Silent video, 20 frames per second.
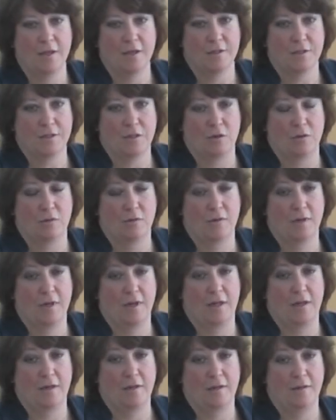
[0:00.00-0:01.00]
So,
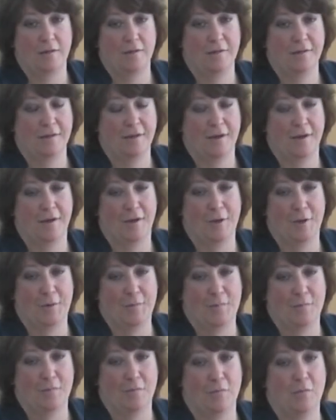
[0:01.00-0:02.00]
and
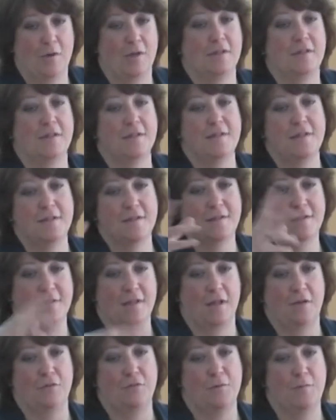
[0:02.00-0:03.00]
well, this is
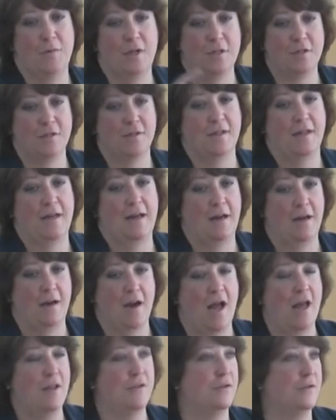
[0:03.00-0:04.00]
information that I
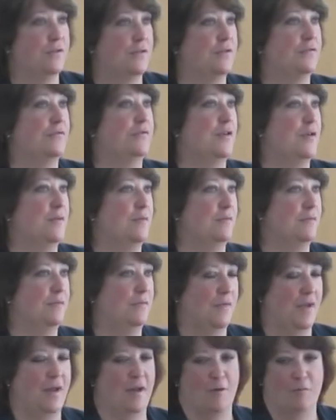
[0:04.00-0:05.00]
gathered
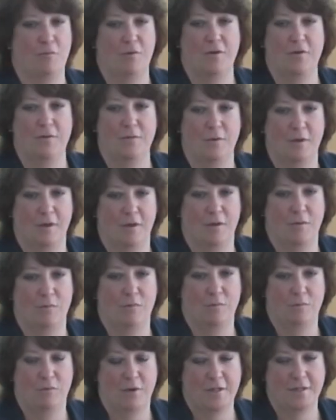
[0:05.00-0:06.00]
from
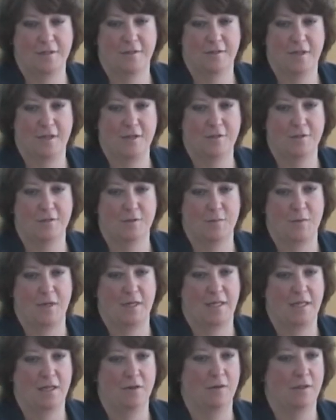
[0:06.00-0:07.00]
presentations
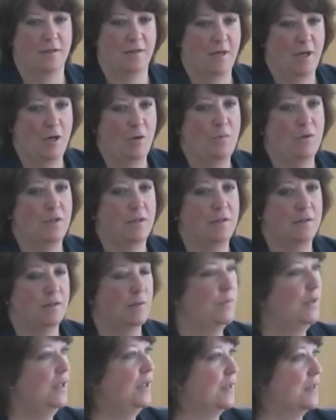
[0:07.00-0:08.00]
made here and there, but
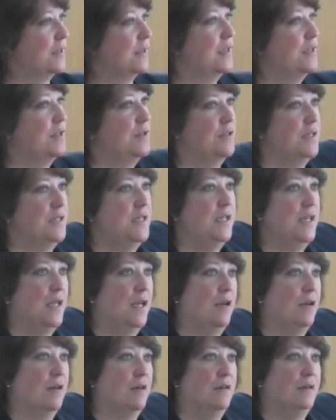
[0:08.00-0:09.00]
the biggest, as you see
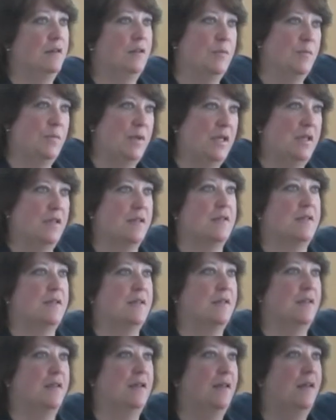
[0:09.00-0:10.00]
here, the
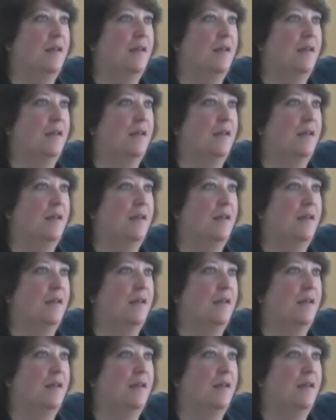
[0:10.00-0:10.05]
biggest